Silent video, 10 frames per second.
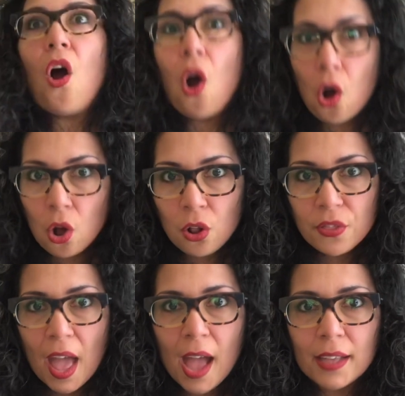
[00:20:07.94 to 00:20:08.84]
all
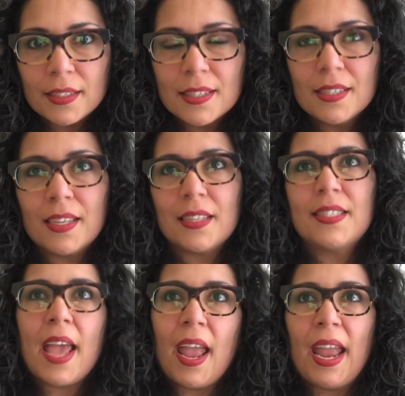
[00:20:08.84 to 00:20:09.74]
that to
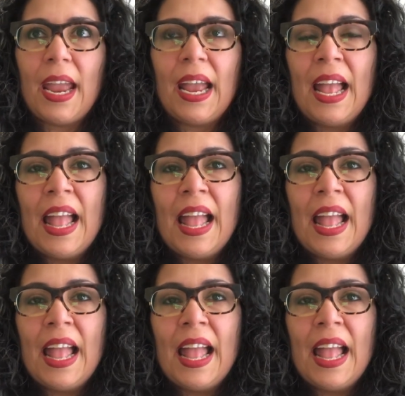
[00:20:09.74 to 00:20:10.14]
say,